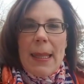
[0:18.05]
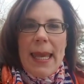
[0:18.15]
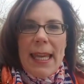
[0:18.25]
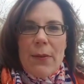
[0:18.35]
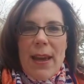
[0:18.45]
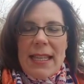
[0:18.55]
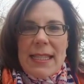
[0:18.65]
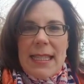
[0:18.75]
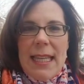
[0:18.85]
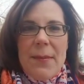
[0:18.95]
Lake
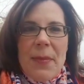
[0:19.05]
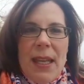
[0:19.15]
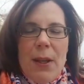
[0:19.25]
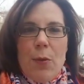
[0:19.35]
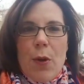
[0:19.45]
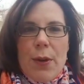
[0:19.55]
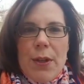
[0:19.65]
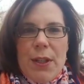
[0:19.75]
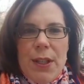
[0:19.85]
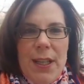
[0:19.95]
Wesley in
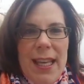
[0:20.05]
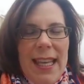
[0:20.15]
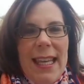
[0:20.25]
Warrenton.